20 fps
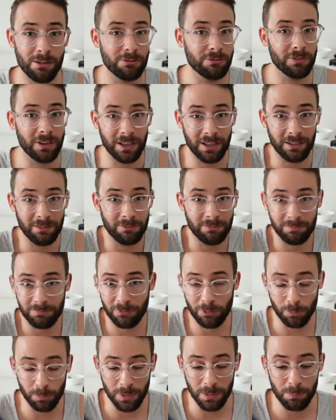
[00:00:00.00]
of, and
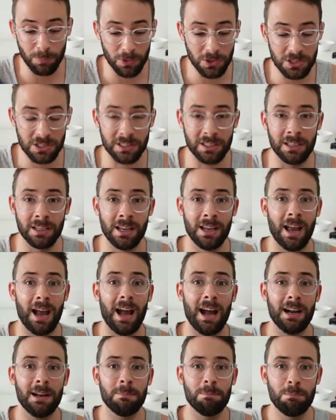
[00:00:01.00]
for me personally,
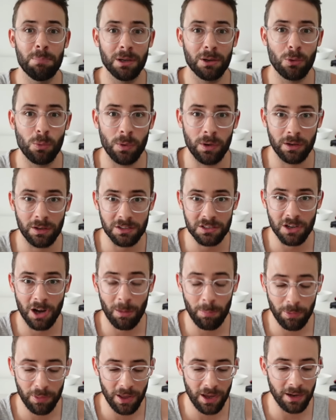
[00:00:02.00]
adding Bitcoin on
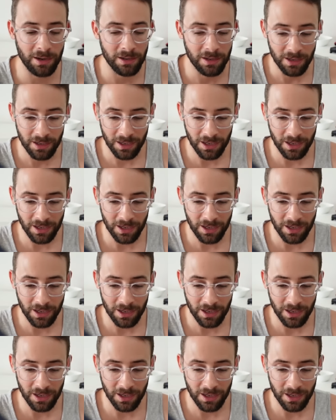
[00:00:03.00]
top of that